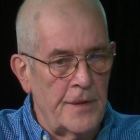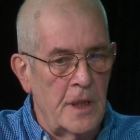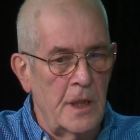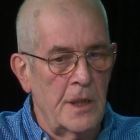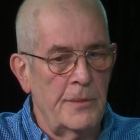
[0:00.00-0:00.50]

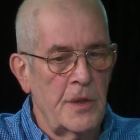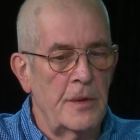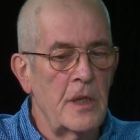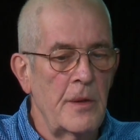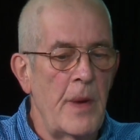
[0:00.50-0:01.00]
there was
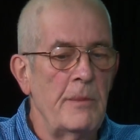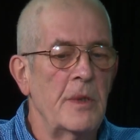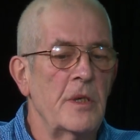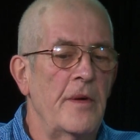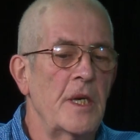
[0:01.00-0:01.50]
one of the
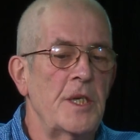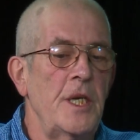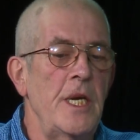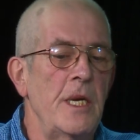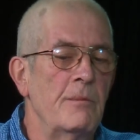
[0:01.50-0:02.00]
members of our
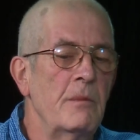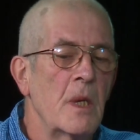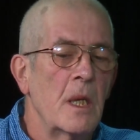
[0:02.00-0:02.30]
team,